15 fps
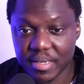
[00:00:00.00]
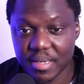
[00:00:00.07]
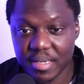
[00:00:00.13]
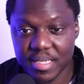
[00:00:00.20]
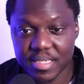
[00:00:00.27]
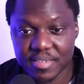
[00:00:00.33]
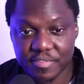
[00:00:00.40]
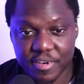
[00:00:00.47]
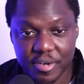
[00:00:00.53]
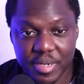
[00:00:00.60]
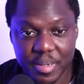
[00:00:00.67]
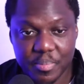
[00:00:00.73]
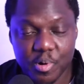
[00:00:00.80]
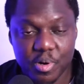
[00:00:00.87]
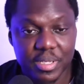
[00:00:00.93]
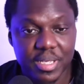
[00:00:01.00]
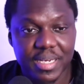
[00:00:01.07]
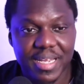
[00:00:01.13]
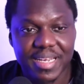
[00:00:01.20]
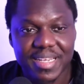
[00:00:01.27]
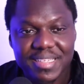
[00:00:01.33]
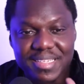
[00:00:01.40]
It's very important,
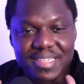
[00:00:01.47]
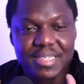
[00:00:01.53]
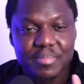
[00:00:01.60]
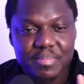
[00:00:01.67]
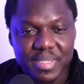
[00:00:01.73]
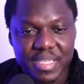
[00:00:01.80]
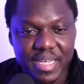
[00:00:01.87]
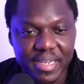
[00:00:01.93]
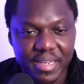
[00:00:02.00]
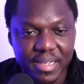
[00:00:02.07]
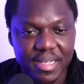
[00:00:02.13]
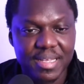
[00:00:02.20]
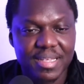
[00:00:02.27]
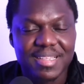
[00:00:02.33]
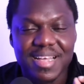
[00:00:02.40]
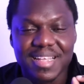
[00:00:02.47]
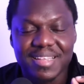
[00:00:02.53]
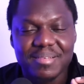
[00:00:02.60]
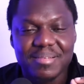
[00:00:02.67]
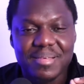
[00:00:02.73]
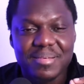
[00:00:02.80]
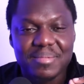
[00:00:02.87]
and it's something that
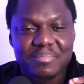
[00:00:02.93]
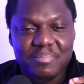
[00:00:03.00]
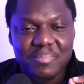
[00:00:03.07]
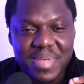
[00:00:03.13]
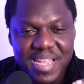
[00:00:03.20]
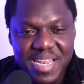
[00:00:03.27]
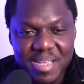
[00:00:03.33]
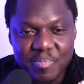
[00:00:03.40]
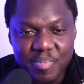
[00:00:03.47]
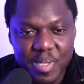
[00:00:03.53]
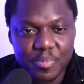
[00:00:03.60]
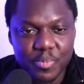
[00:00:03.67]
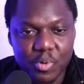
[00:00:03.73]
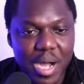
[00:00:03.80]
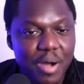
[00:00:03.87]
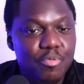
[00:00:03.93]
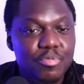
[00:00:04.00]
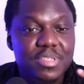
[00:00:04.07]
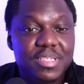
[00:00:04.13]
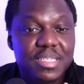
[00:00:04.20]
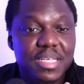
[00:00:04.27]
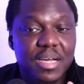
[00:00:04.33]
many people, I would
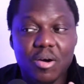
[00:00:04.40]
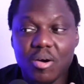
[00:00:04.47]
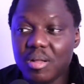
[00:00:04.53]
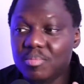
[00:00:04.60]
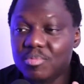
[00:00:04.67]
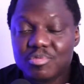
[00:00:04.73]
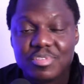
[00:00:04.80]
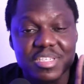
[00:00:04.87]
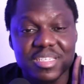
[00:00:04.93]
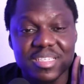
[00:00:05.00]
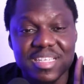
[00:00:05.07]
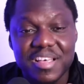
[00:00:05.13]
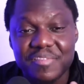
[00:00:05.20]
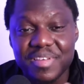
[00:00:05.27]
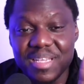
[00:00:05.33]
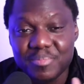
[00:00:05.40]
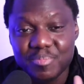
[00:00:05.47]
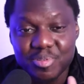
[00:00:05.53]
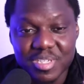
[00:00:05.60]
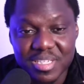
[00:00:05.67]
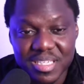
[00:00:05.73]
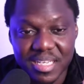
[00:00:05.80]
say almost
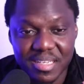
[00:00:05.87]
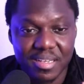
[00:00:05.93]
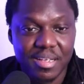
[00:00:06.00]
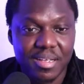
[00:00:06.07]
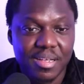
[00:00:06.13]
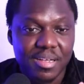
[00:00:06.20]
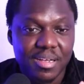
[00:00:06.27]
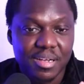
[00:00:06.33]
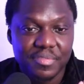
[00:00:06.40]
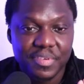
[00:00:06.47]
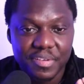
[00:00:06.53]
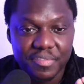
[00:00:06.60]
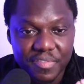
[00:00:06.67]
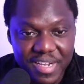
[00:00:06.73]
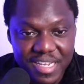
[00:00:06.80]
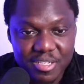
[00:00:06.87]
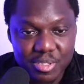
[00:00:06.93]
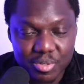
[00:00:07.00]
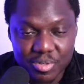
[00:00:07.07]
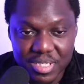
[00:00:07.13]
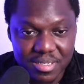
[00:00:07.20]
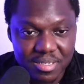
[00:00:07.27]
70% of
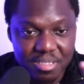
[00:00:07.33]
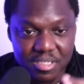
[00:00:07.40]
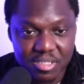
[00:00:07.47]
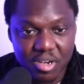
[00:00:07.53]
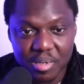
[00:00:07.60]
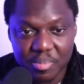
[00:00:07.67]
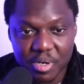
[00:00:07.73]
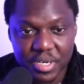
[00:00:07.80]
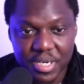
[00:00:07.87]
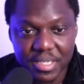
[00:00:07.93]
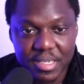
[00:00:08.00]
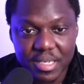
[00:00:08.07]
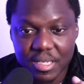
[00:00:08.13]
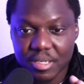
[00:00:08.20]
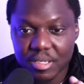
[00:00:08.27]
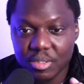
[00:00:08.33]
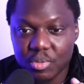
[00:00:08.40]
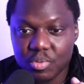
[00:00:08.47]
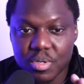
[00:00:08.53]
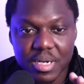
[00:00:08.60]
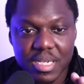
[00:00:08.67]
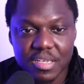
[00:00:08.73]
investors in the stock market, do
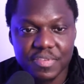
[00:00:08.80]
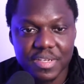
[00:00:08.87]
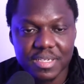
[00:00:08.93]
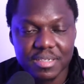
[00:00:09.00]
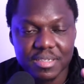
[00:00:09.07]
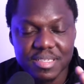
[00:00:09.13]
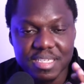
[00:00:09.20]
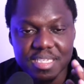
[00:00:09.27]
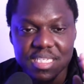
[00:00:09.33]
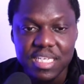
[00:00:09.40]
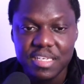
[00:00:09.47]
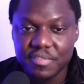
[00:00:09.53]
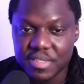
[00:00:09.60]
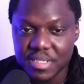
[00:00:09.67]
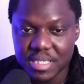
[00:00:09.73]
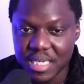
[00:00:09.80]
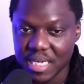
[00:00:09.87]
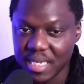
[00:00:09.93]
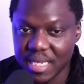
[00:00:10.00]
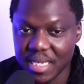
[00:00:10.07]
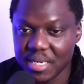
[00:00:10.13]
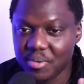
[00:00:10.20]
not even conceive this
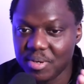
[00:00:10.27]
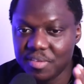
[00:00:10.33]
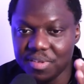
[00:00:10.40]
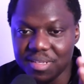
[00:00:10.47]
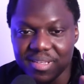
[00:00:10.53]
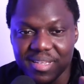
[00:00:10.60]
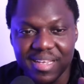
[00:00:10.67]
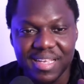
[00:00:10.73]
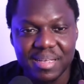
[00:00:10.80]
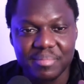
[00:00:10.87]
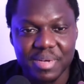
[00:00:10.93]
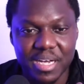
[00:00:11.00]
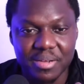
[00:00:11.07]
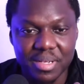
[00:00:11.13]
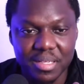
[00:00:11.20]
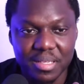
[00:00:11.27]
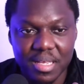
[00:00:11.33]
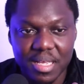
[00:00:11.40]
idea. They don't even think about it.